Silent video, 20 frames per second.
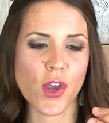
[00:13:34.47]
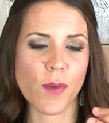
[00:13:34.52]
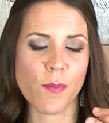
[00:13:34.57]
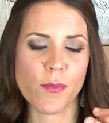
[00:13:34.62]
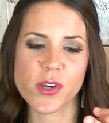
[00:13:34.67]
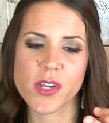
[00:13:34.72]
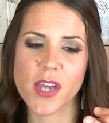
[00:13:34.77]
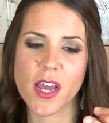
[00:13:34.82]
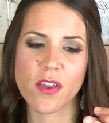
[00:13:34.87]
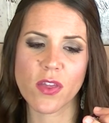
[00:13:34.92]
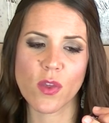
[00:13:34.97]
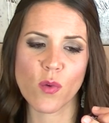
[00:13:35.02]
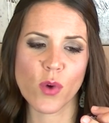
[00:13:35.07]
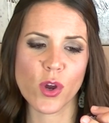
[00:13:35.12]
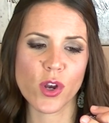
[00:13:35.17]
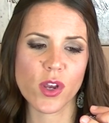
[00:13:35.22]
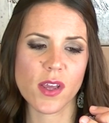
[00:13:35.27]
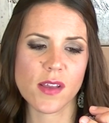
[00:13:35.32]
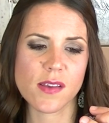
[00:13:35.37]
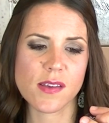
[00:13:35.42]
can pretend the
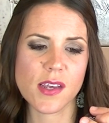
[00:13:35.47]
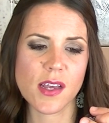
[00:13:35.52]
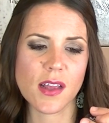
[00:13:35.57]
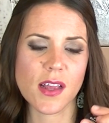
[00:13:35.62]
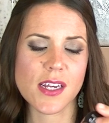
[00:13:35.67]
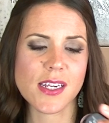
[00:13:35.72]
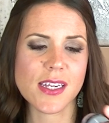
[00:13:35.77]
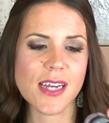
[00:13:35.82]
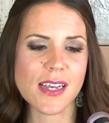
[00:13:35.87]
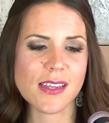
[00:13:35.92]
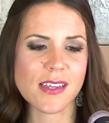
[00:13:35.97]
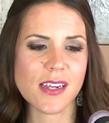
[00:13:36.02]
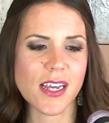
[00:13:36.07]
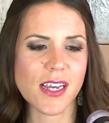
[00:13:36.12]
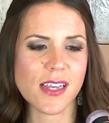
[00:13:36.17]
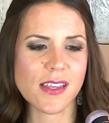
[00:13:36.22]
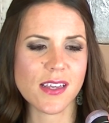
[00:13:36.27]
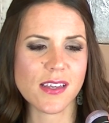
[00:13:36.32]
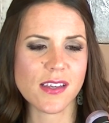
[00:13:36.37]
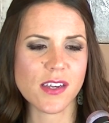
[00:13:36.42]
word concealer doesn't
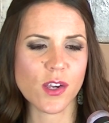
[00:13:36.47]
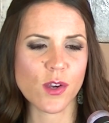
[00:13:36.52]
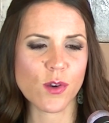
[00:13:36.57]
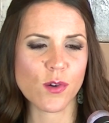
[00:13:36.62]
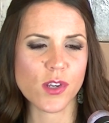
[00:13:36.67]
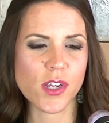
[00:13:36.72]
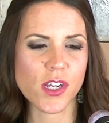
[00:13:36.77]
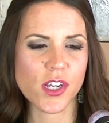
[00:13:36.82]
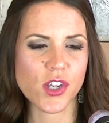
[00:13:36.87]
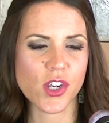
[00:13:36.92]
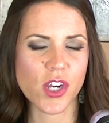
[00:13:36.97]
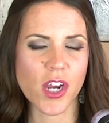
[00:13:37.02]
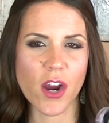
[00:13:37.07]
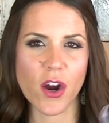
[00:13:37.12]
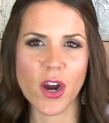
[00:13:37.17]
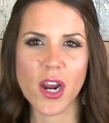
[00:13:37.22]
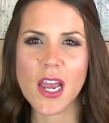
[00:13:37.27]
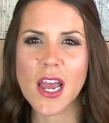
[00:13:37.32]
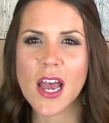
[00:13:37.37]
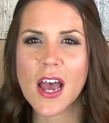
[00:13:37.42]
exist in your
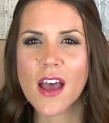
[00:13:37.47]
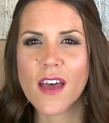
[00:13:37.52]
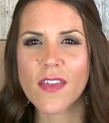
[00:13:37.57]
dictionary.